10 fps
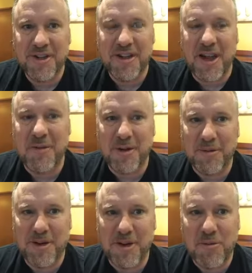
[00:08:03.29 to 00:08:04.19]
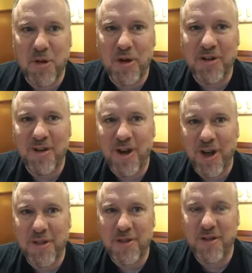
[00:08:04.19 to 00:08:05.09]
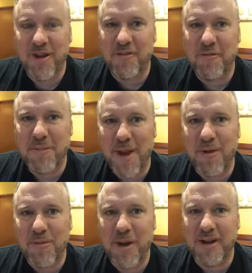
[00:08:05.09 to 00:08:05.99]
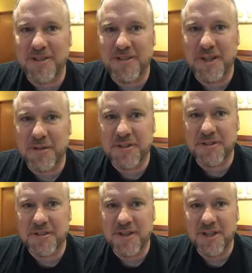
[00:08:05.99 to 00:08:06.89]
I'm Edwin Dearborn, author of Power Branding Secrets,